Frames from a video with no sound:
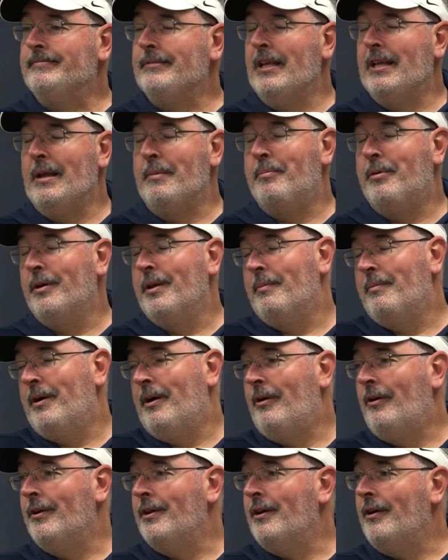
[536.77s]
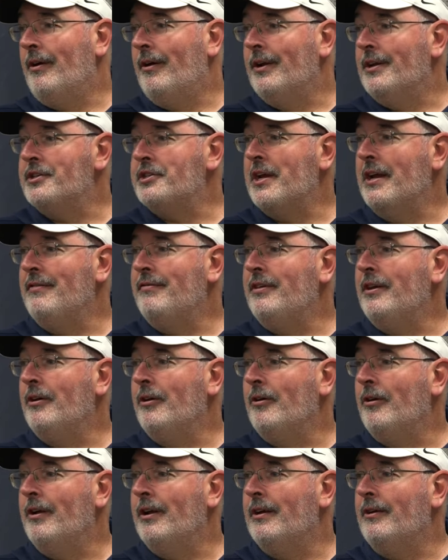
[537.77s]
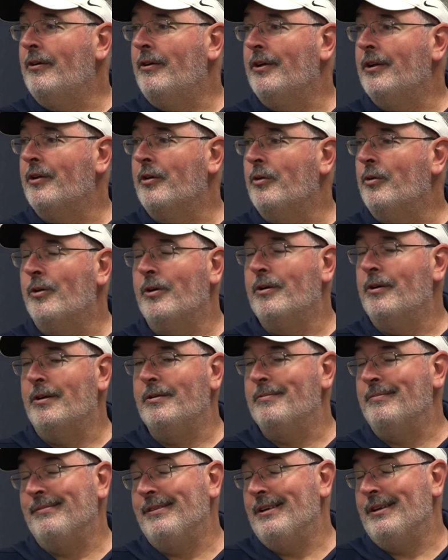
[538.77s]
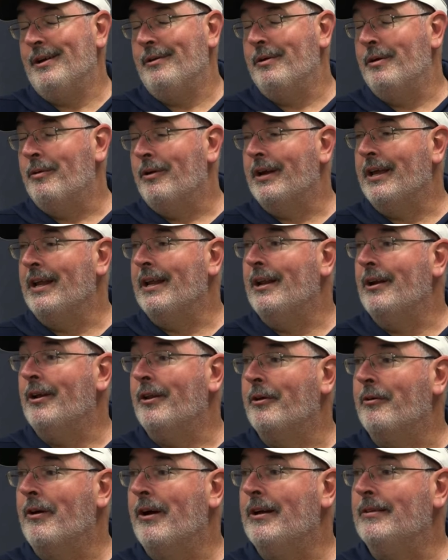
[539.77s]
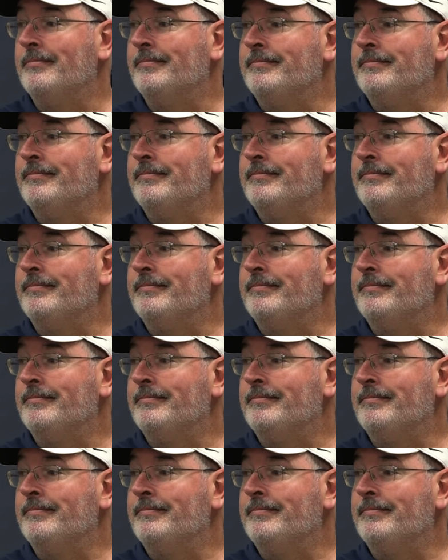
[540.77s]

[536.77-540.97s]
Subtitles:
And then putting the ball on a safety or on a corner, and, you know, we weren't getting it on the ground.